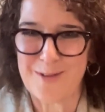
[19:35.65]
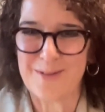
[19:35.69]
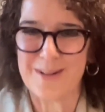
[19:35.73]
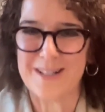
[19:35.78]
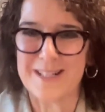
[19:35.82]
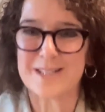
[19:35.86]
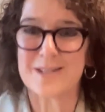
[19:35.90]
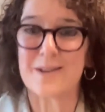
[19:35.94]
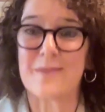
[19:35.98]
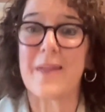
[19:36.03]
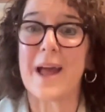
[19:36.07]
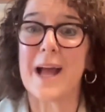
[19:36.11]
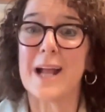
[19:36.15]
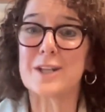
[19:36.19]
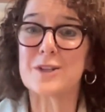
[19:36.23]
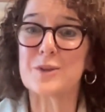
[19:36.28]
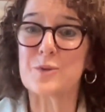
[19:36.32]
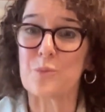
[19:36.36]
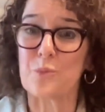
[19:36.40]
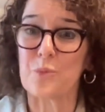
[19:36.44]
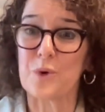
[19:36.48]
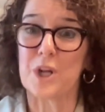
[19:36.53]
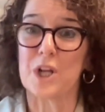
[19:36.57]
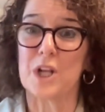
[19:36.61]
And so that's
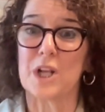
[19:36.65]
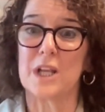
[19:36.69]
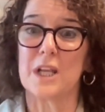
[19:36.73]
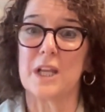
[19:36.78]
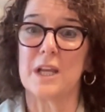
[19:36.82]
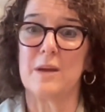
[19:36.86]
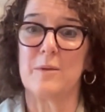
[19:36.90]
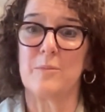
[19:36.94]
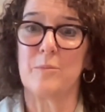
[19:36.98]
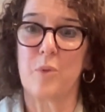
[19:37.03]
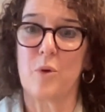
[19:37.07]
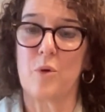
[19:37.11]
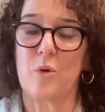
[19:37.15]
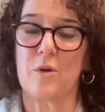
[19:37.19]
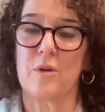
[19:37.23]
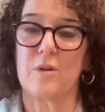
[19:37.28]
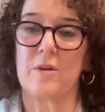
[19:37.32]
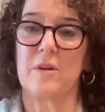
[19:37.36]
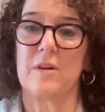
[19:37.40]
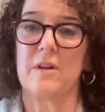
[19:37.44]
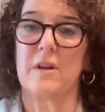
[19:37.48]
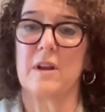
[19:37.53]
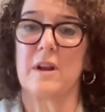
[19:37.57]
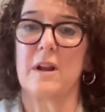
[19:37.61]
really
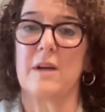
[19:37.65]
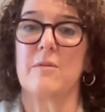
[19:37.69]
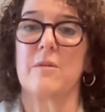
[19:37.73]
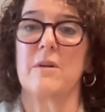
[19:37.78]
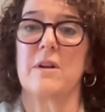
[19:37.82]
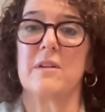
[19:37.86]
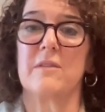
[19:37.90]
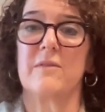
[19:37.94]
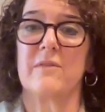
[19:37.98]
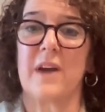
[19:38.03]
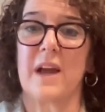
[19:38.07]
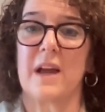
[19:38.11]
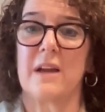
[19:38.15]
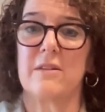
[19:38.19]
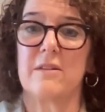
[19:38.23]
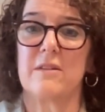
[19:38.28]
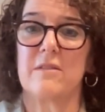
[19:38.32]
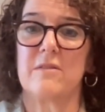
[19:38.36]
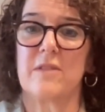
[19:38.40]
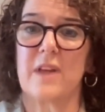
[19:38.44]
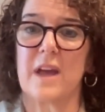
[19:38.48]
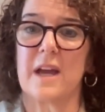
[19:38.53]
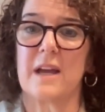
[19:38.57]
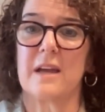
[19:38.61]
important. And I want to
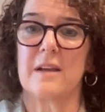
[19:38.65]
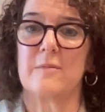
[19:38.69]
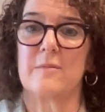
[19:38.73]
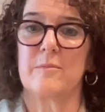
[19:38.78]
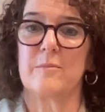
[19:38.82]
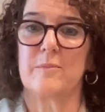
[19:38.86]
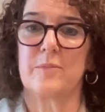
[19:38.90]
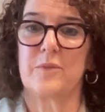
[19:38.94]
value that.